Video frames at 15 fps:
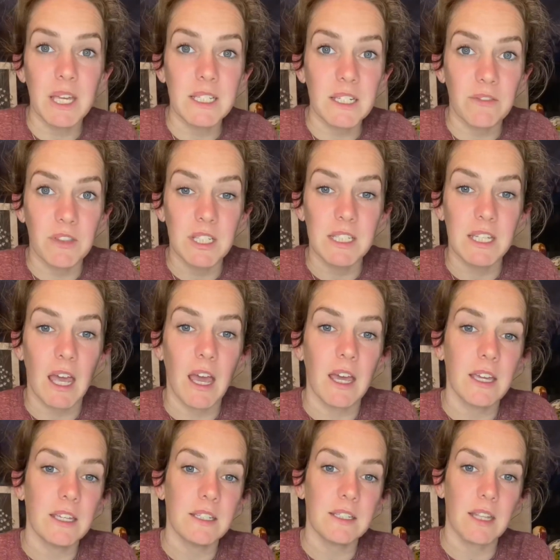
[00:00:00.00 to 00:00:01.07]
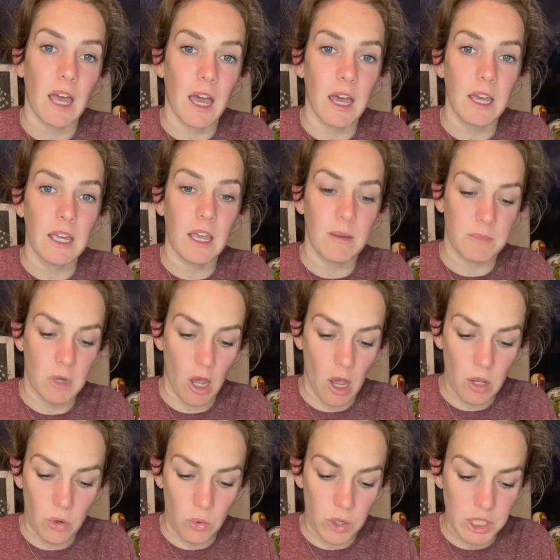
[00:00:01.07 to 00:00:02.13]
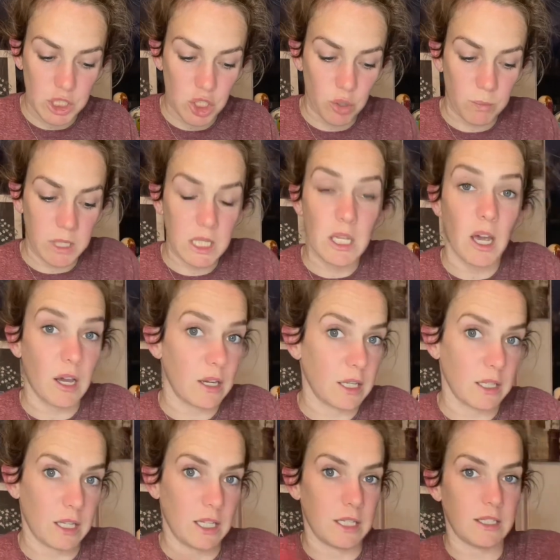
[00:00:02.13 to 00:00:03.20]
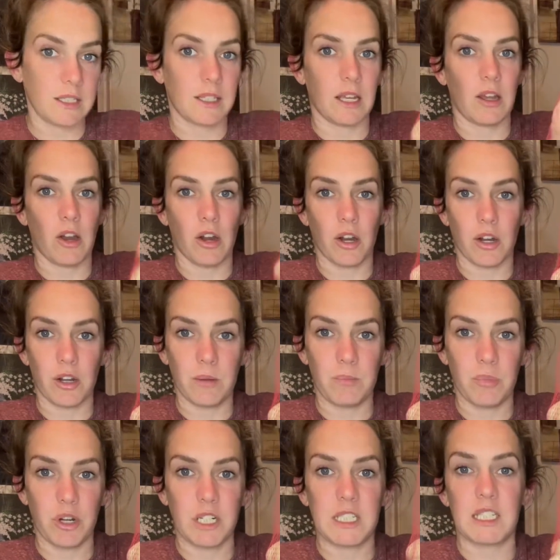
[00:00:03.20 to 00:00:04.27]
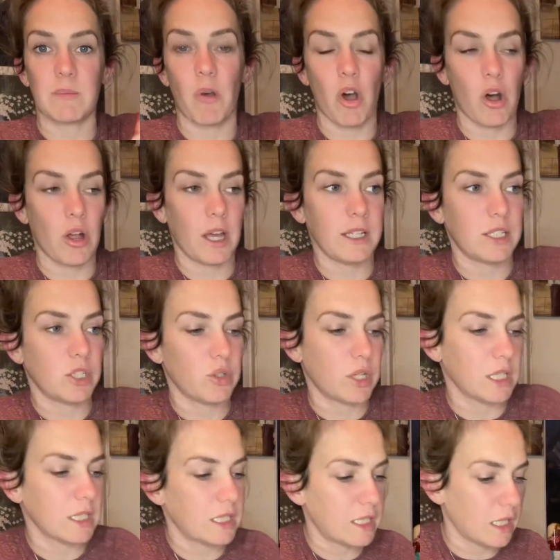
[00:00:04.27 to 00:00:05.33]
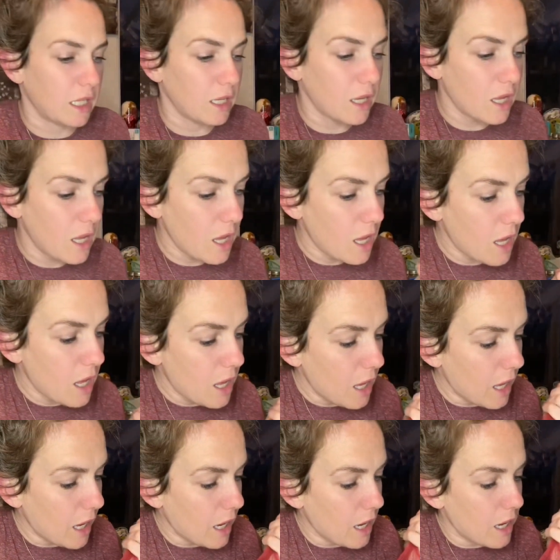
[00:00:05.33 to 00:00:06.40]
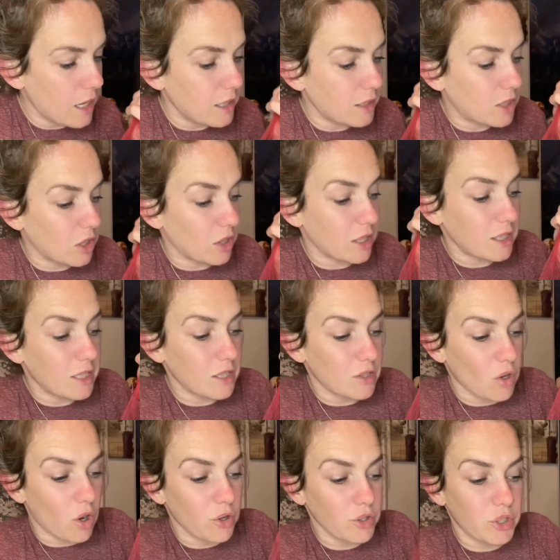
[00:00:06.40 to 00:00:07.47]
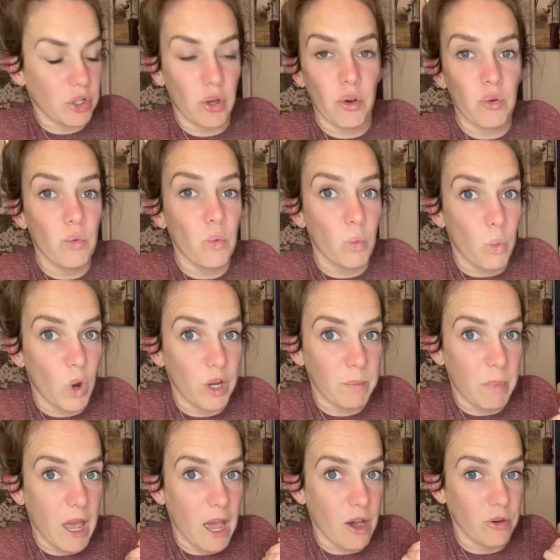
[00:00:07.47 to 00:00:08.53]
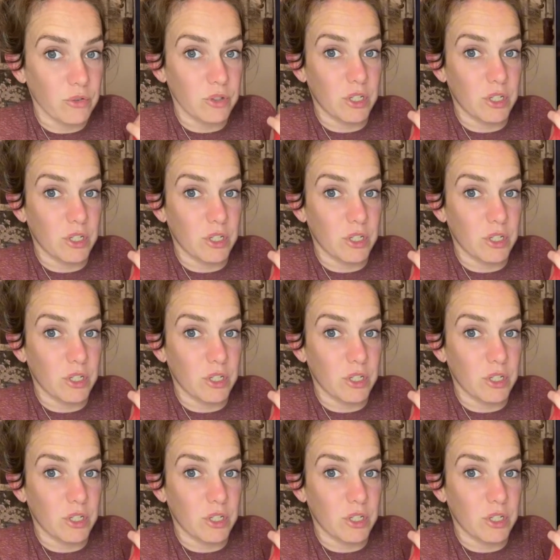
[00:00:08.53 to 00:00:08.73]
of the size, I am not going to be cutting these. They are pretty small, as you can see. And this is also 1 pound.